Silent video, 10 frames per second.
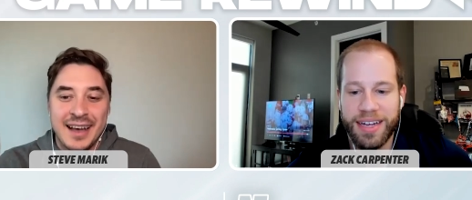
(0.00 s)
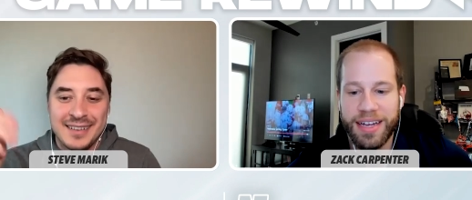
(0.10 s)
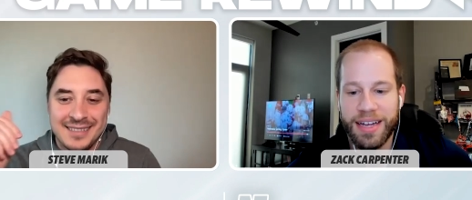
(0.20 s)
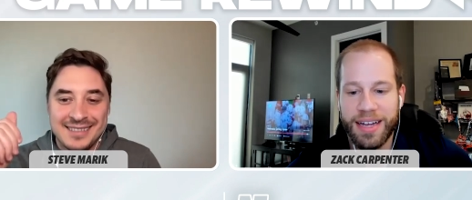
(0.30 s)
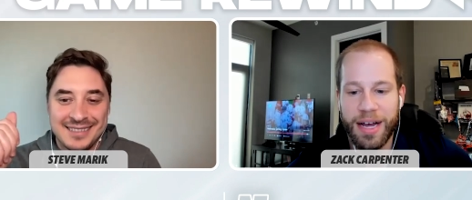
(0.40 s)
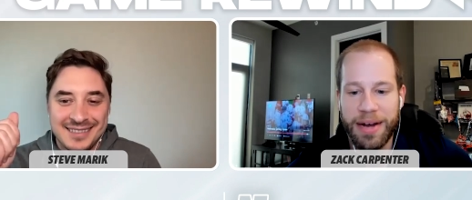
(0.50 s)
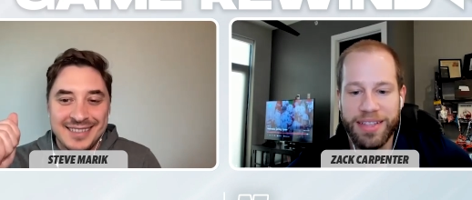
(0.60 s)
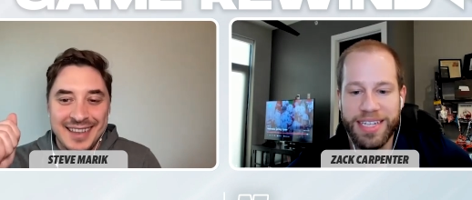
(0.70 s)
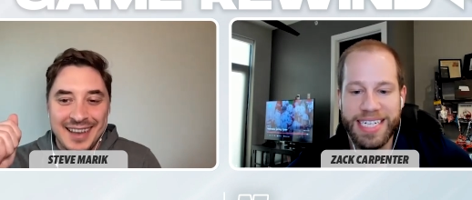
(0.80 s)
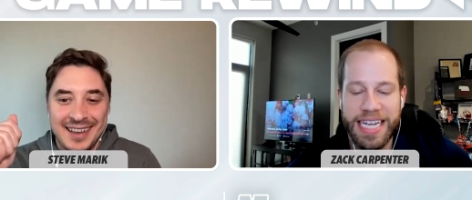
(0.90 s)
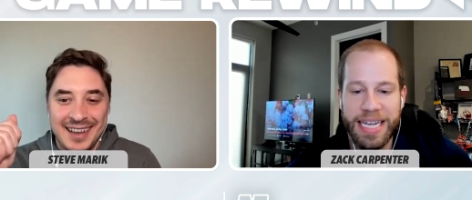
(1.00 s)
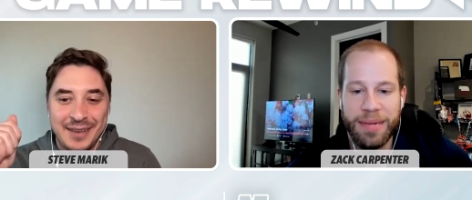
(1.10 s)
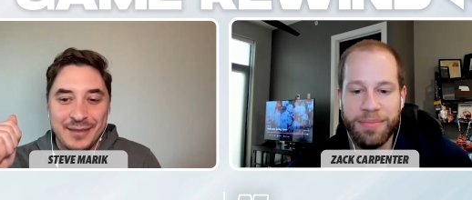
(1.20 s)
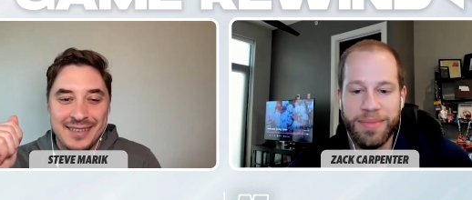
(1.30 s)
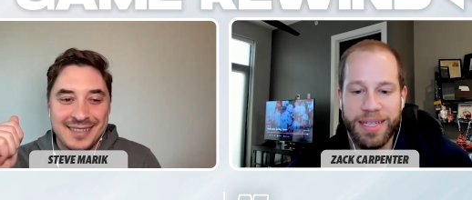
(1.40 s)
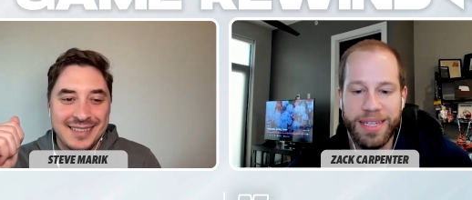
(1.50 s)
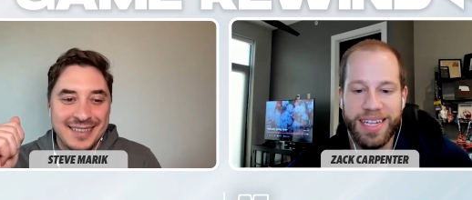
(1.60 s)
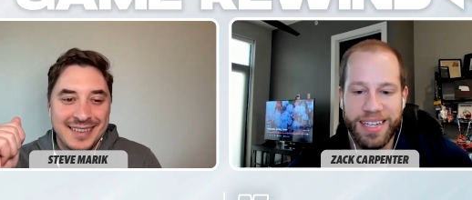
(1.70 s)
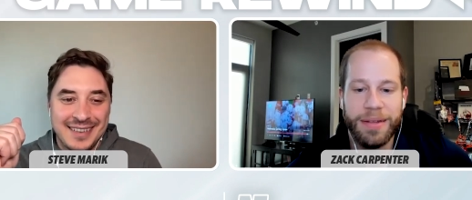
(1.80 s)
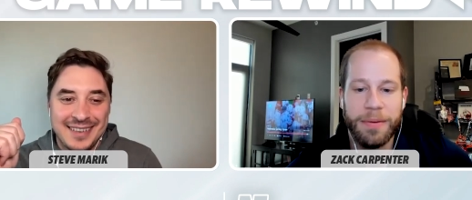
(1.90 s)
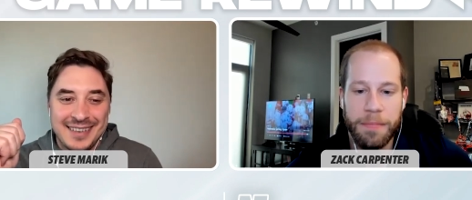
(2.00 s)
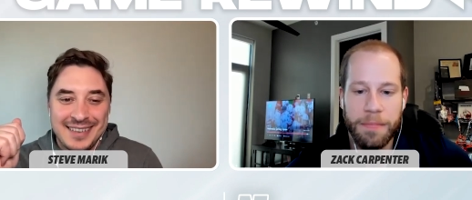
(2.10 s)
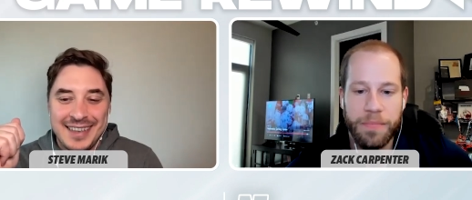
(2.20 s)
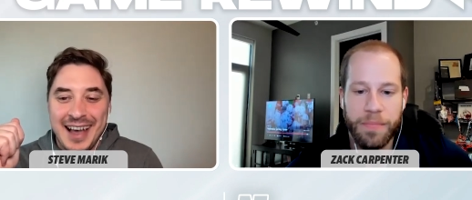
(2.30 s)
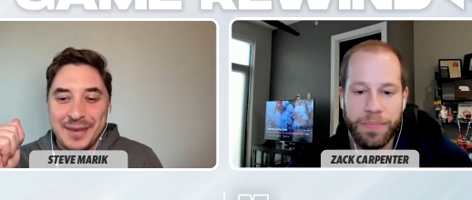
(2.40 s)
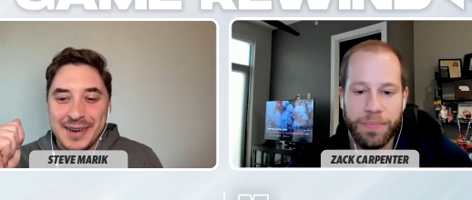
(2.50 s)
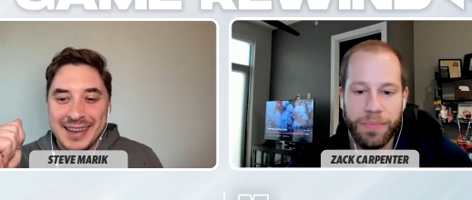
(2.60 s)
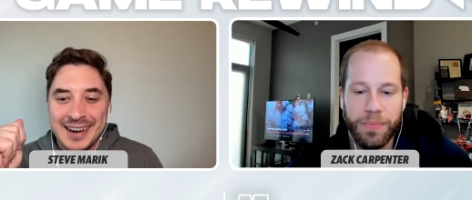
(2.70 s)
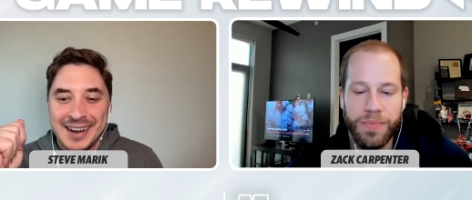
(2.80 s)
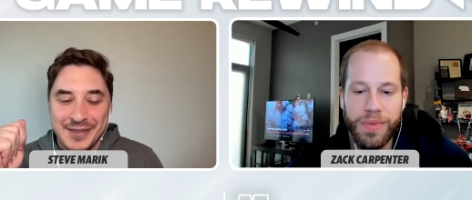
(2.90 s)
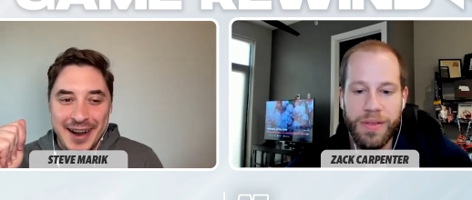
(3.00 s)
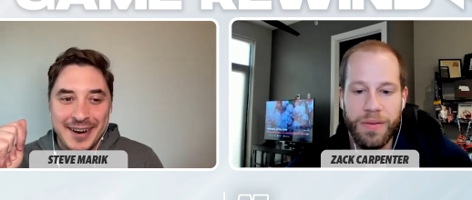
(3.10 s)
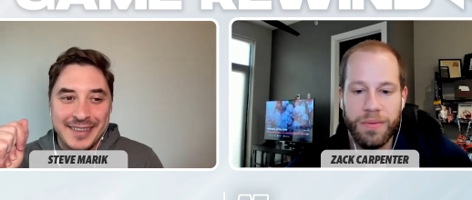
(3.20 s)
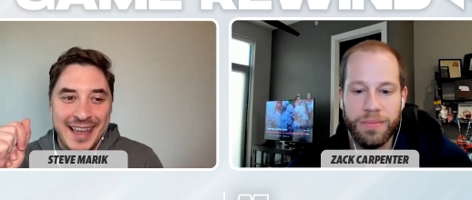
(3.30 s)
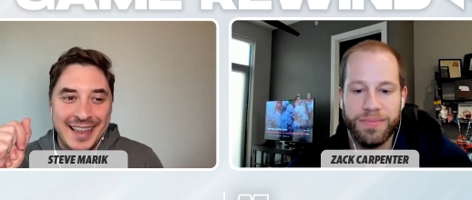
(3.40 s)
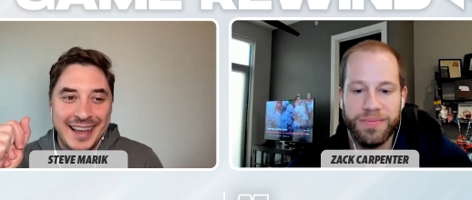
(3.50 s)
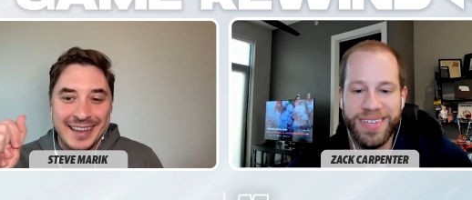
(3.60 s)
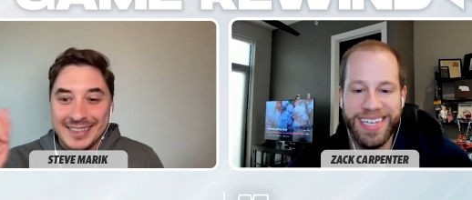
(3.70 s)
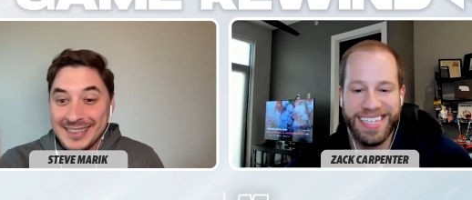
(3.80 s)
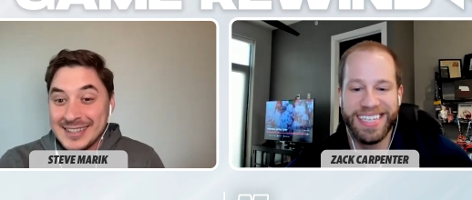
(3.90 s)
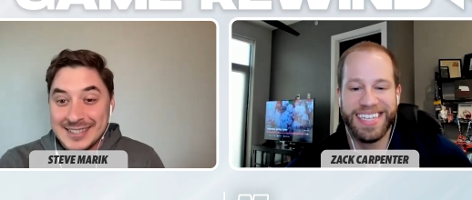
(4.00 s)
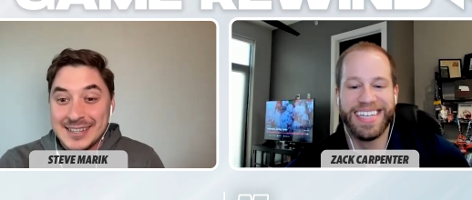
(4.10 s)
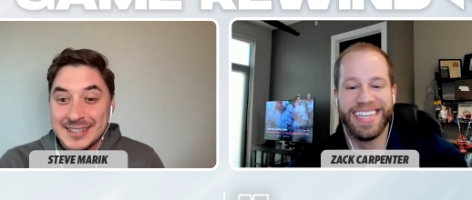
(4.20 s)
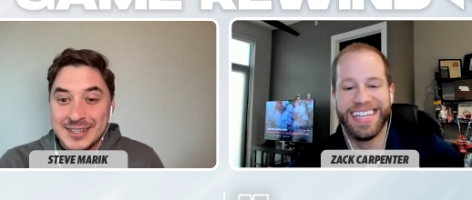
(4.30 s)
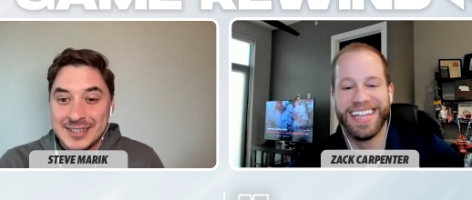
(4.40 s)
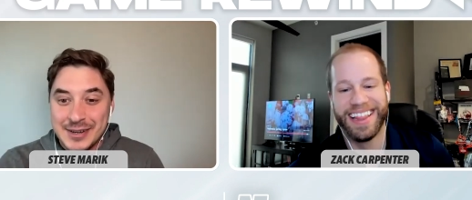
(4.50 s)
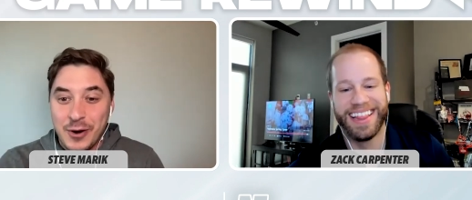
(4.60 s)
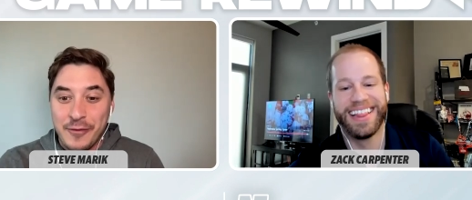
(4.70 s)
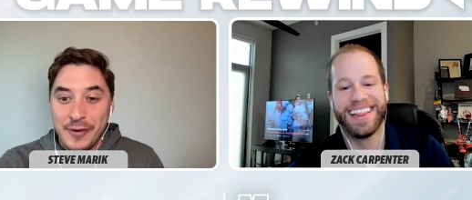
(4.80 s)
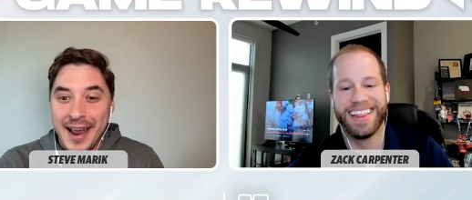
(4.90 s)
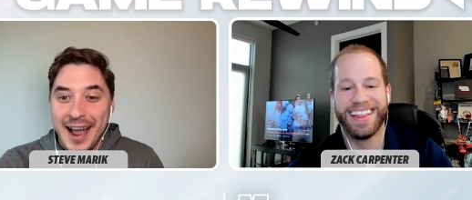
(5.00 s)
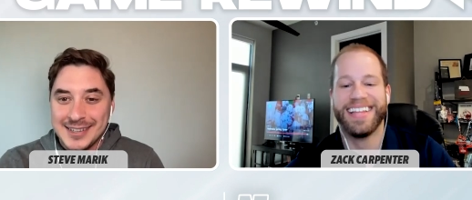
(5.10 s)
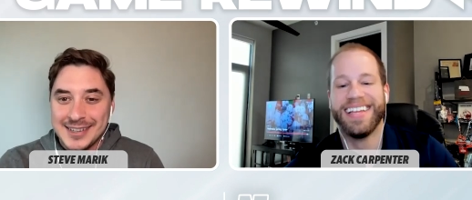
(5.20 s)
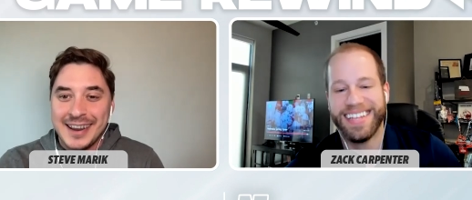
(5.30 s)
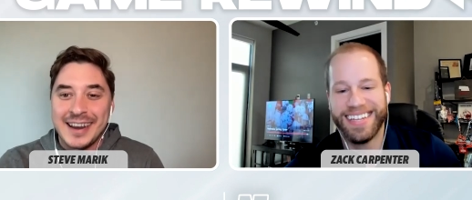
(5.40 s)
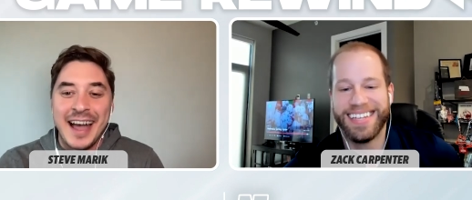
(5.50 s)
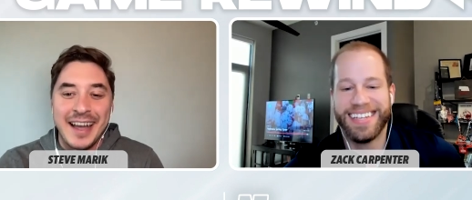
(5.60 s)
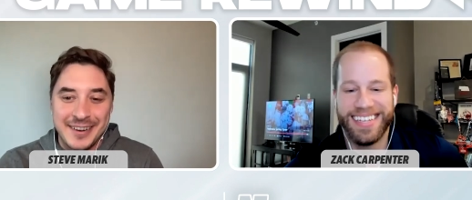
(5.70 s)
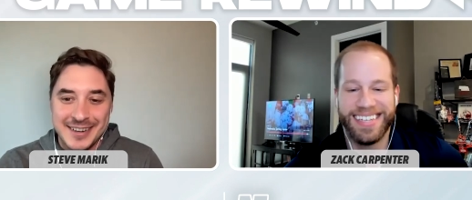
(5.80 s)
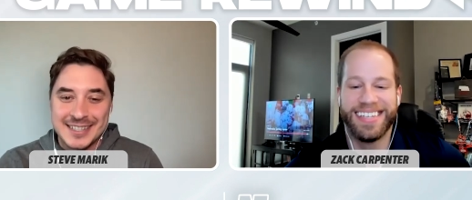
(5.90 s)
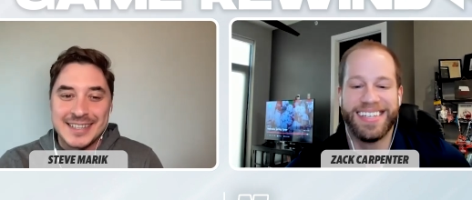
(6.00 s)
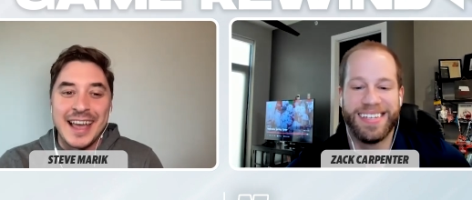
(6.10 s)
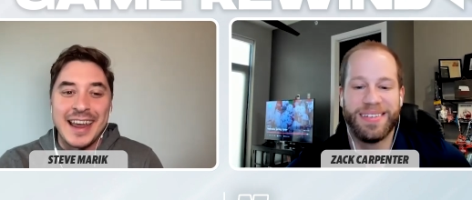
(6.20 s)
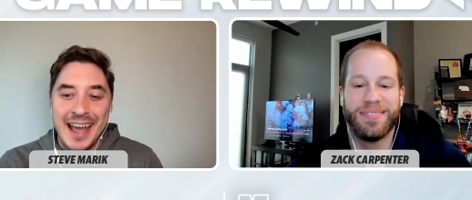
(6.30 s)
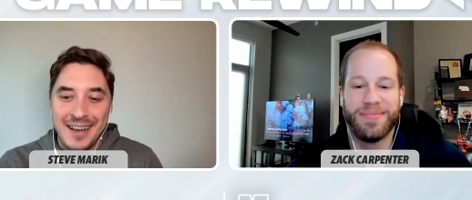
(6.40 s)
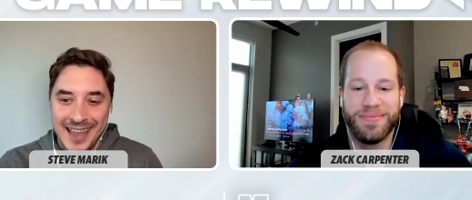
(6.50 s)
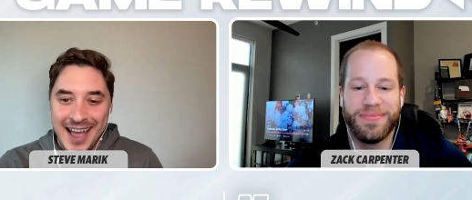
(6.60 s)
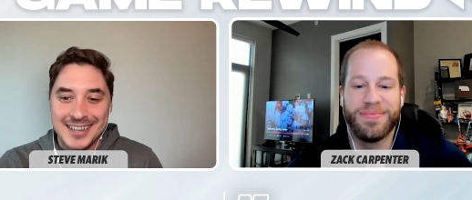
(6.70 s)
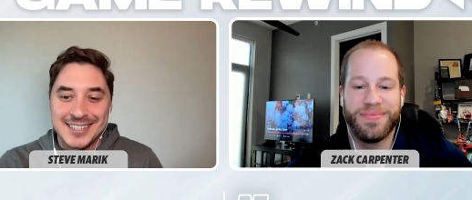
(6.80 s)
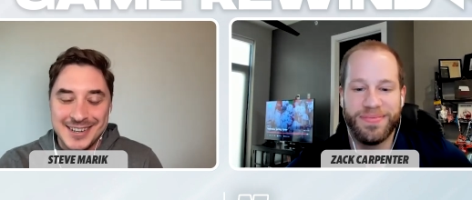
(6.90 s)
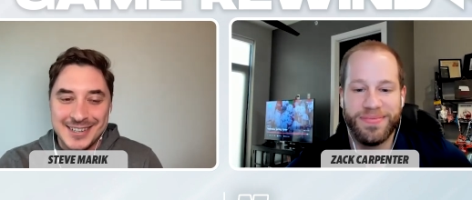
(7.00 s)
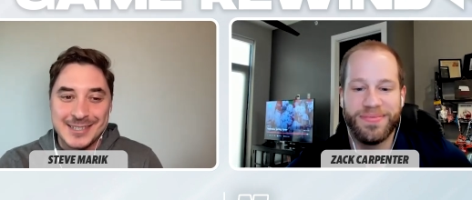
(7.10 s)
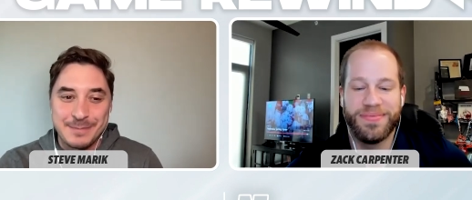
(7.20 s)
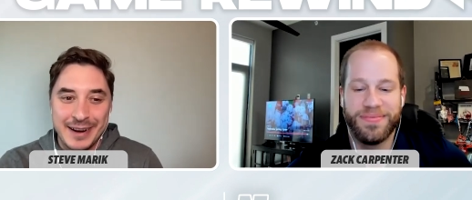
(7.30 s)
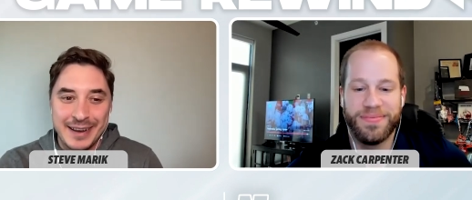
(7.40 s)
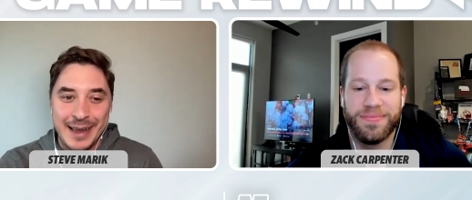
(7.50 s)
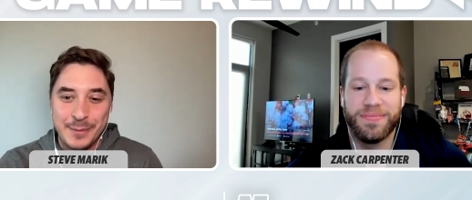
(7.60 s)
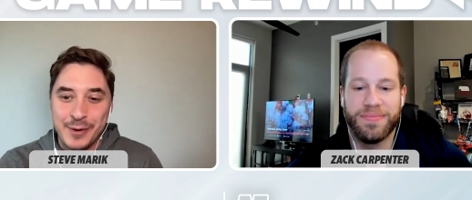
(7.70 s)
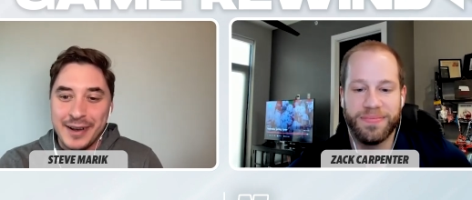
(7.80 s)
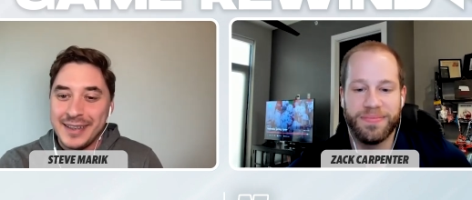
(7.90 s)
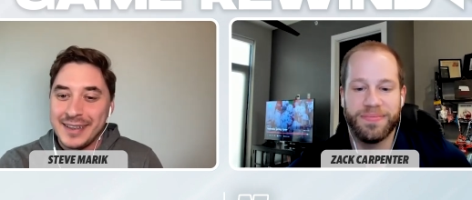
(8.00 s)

Speaker 1: yeah. about this yeah. team. I,
Speaker 2: yeah, I want to get on record that like this is just an overreaction, and I understand how last year's spring game went.